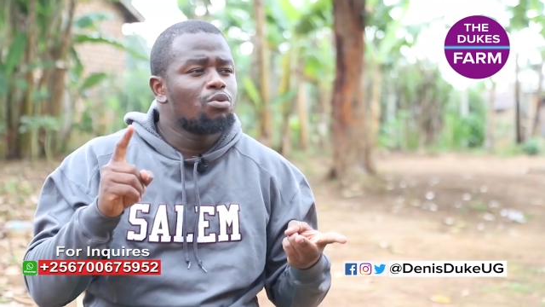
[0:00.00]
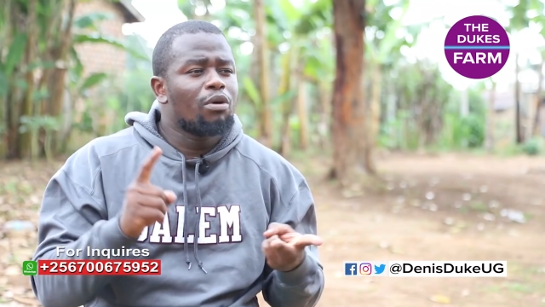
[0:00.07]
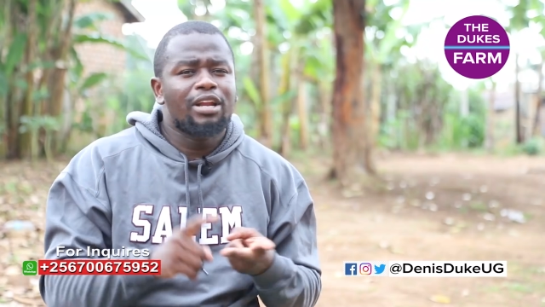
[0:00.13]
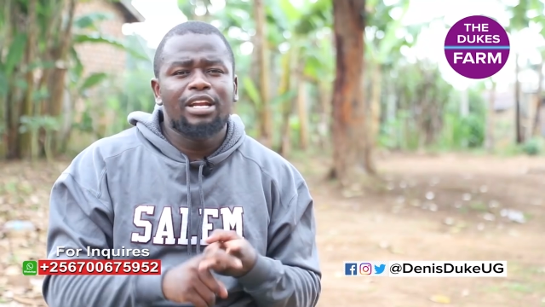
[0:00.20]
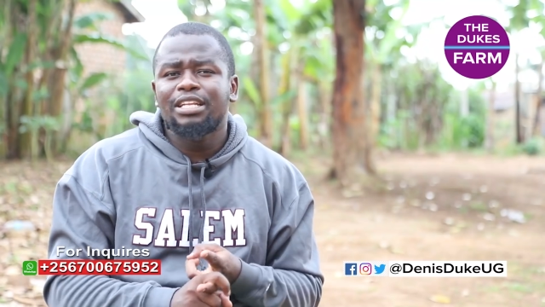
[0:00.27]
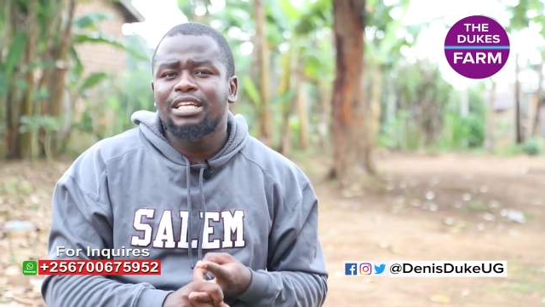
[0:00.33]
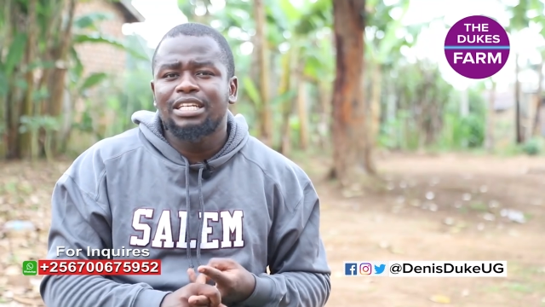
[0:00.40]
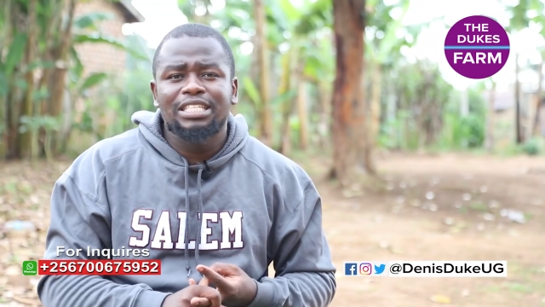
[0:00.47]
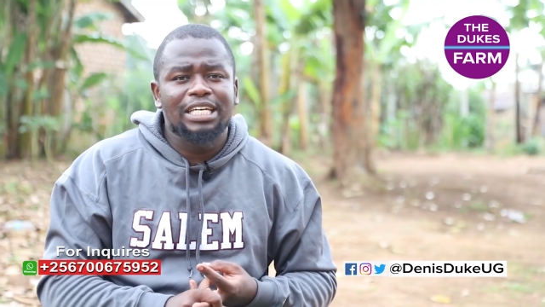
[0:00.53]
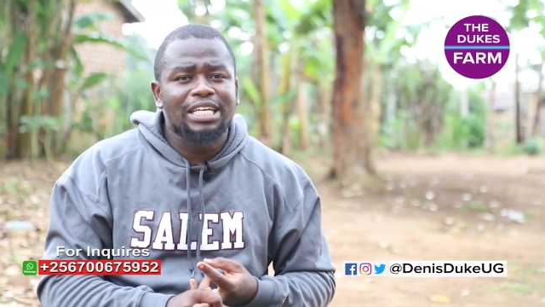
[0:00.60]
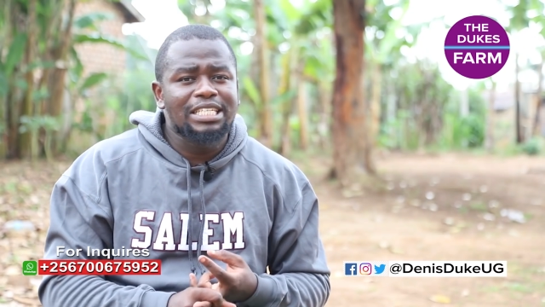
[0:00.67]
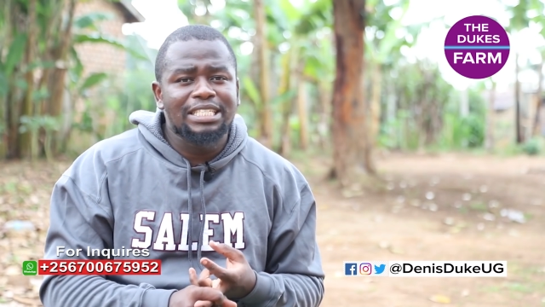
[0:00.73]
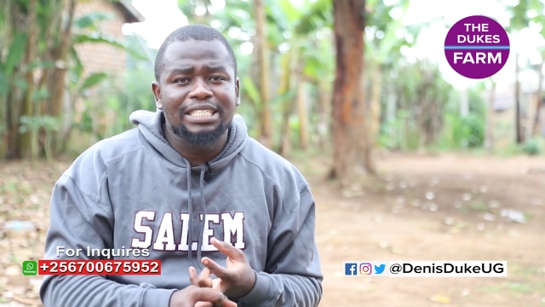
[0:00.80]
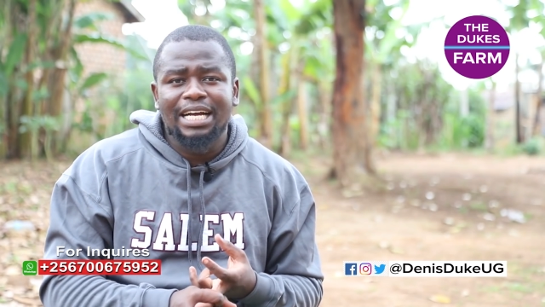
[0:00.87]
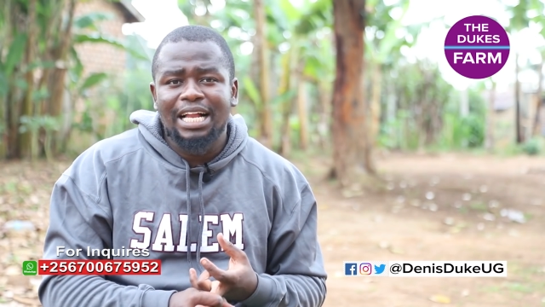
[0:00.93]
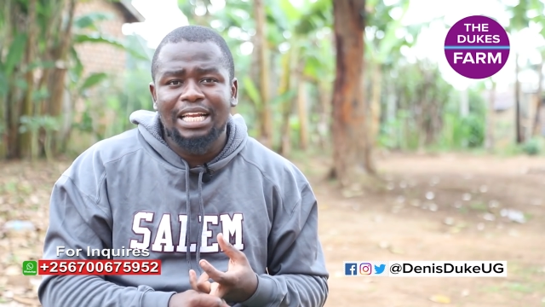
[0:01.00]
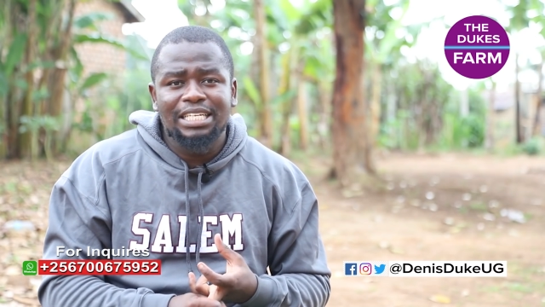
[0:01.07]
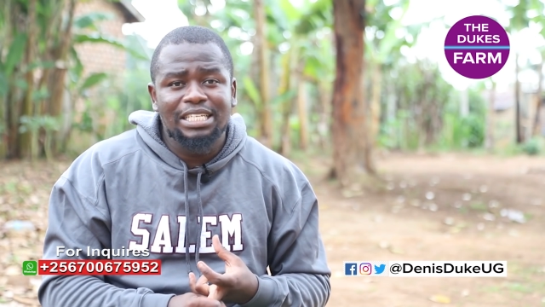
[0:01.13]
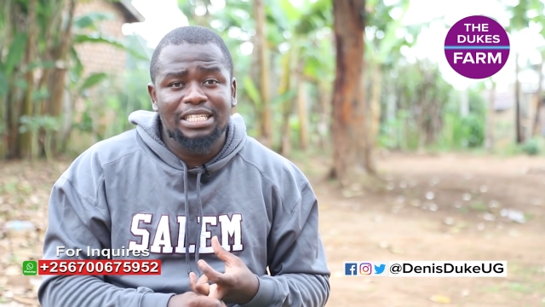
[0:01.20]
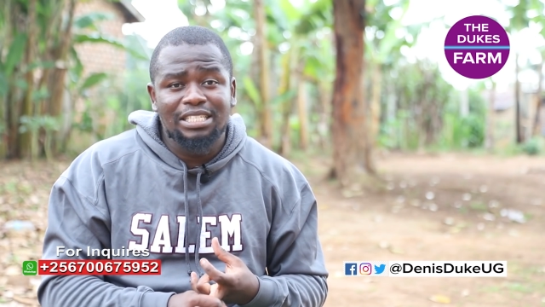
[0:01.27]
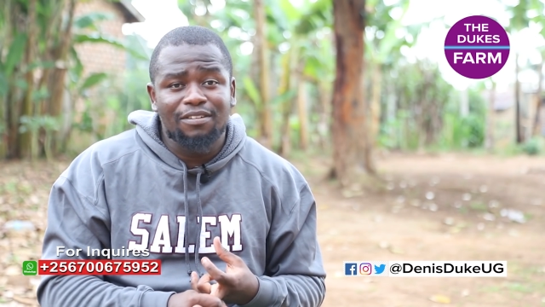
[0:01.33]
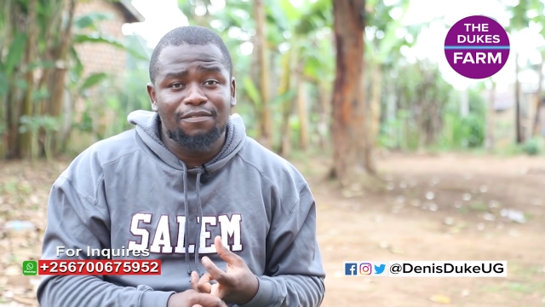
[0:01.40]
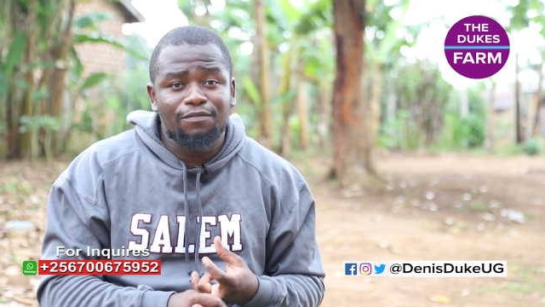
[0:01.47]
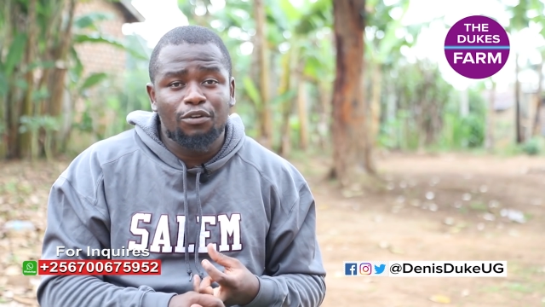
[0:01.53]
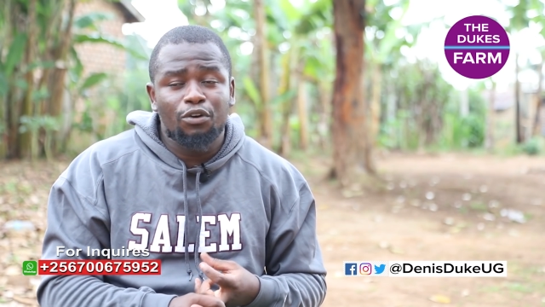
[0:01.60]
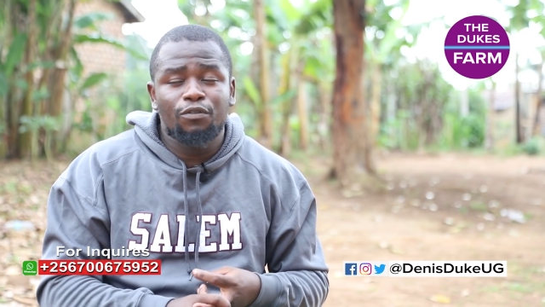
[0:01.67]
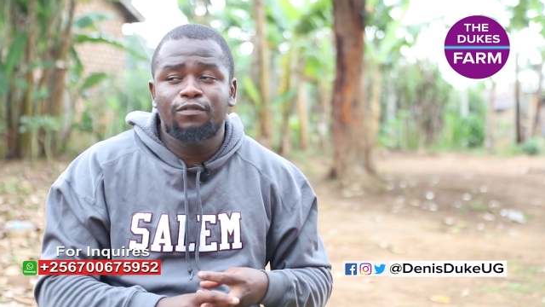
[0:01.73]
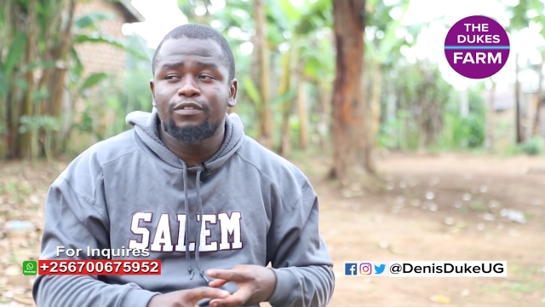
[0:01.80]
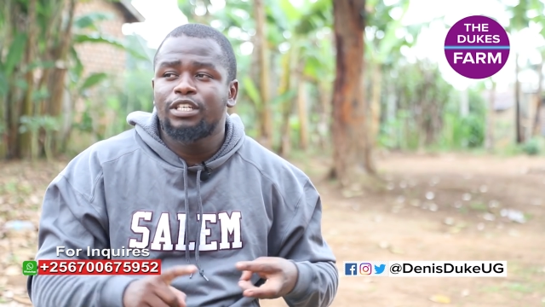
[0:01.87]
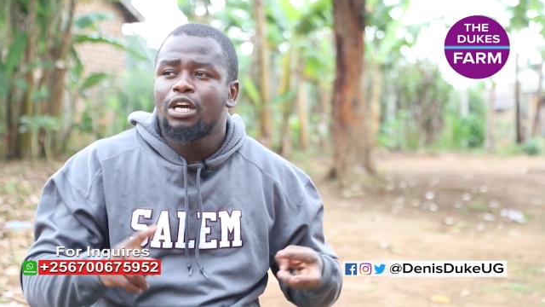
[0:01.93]
what are the technicalities
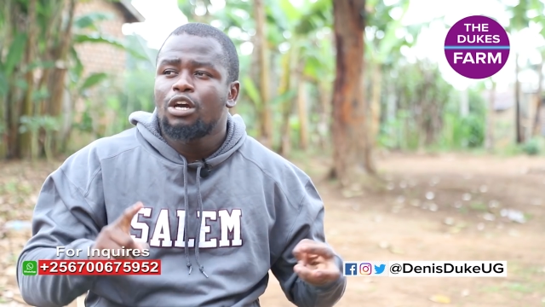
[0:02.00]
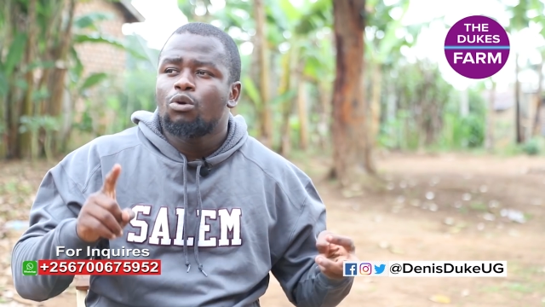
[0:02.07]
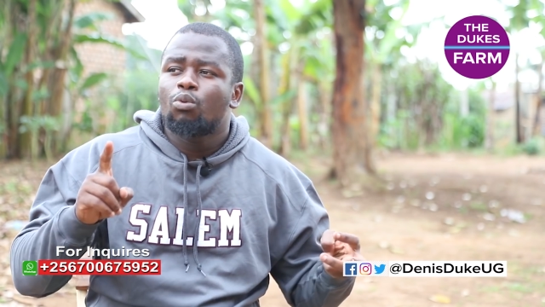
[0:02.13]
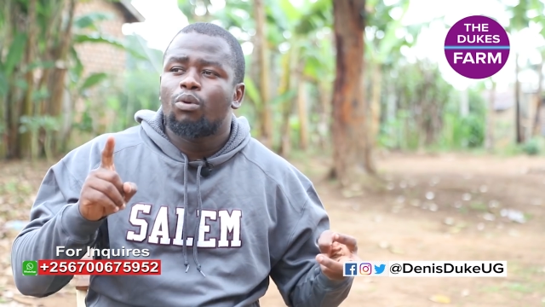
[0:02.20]
involved,